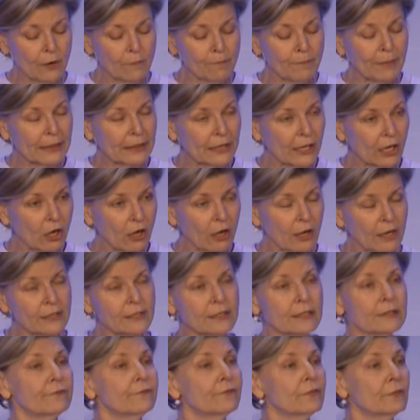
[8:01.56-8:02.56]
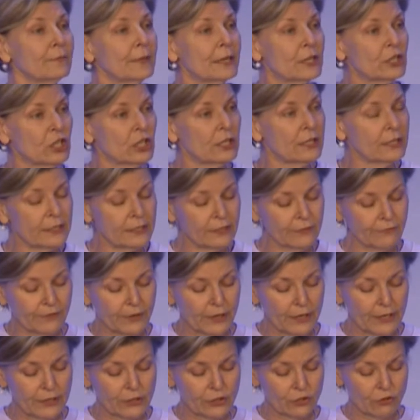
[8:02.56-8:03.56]
but the cost information is
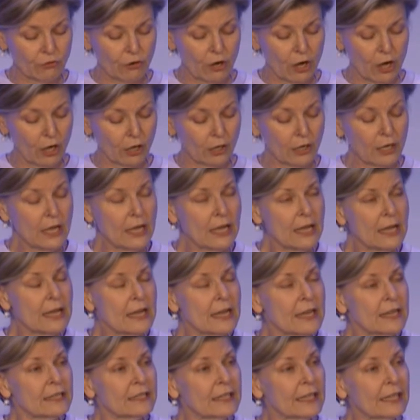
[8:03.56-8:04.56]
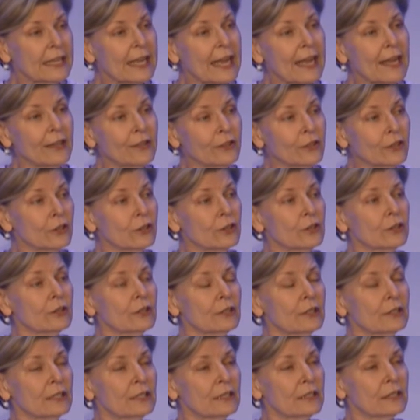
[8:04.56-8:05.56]
very strong.
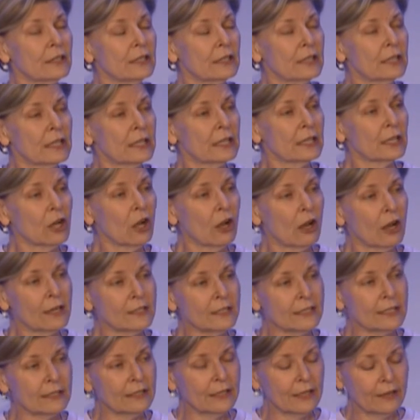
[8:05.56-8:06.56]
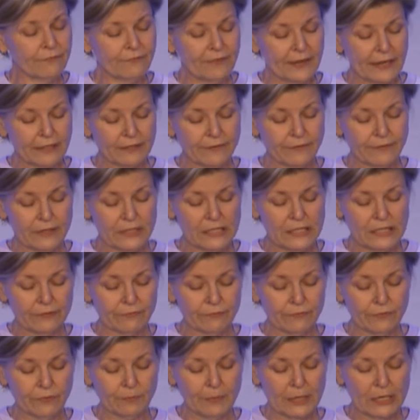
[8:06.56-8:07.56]
Together, the cost and the effectiveness
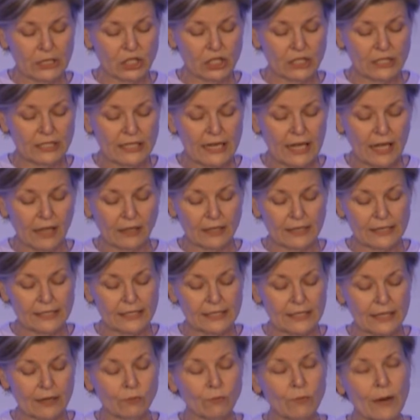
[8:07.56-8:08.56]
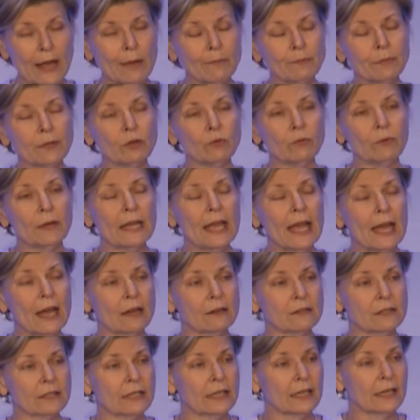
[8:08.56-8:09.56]
information tell us that rapid
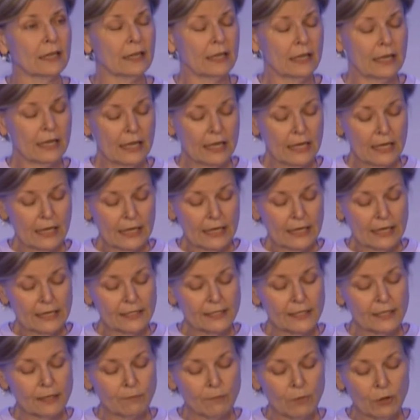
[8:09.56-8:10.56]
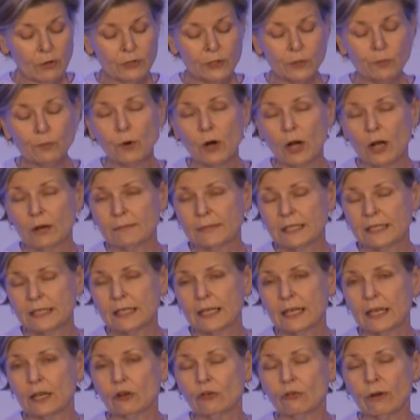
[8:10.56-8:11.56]
rehousing is the most
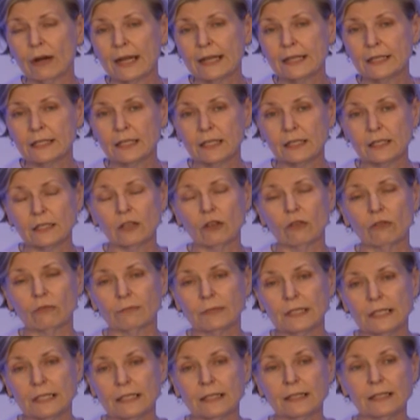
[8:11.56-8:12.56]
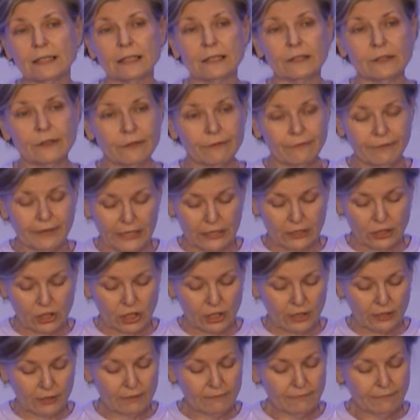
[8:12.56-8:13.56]
promising crisis homelessness
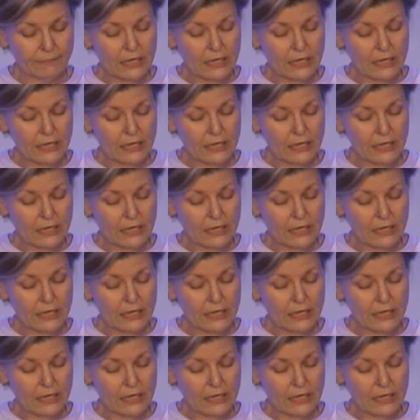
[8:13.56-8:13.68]
intervention.